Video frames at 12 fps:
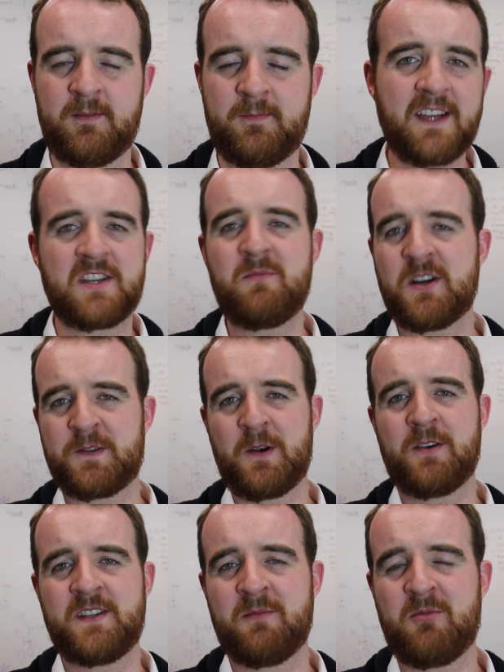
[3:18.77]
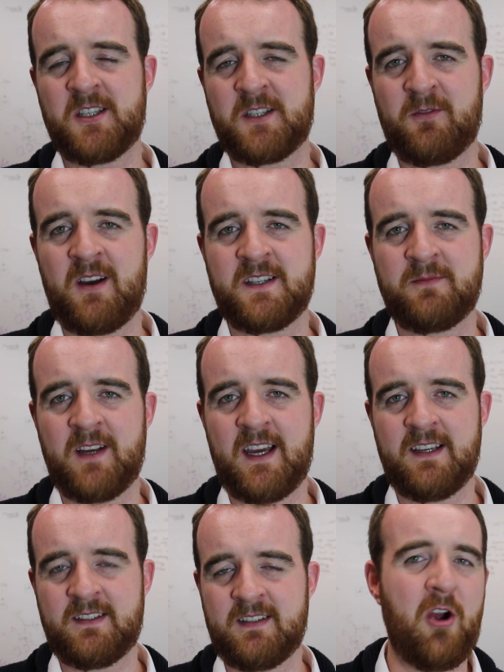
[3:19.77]
Thanks so much for hosting the Project for Awesome,
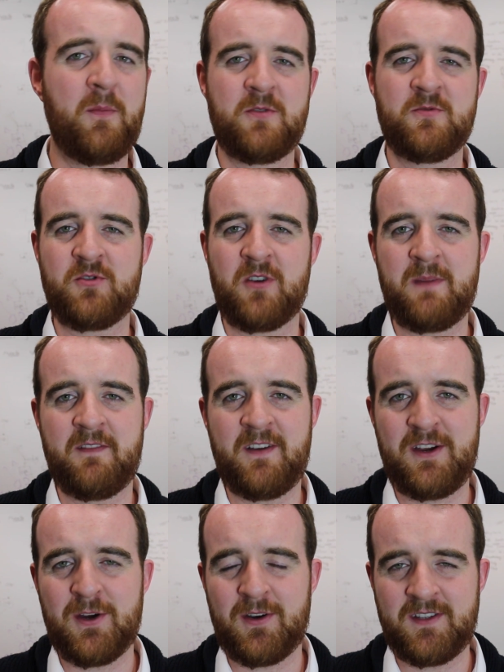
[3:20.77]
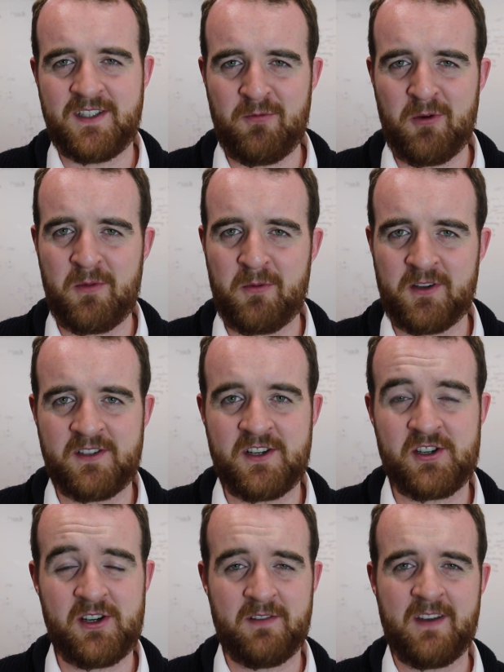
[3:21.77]
guys. I hope you enjoyed my video on the Deworm the World
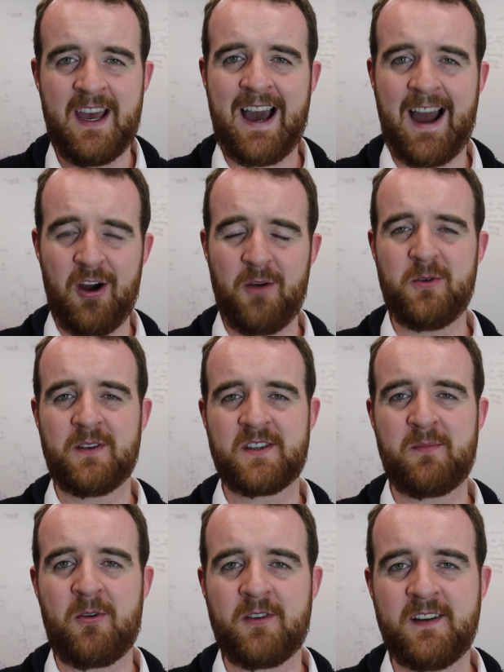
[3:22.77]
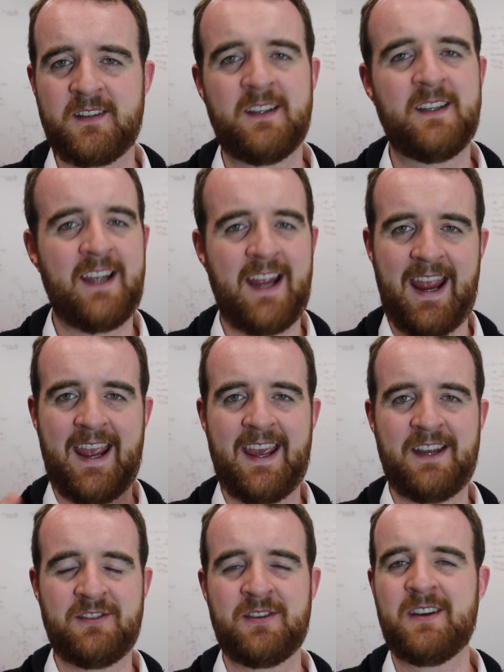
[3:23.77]
initiative. I hope you all support it,
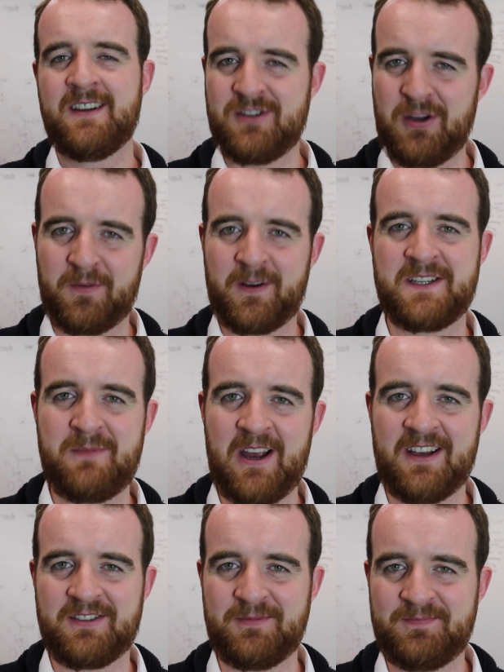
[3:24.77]
and don't forget to be awesome.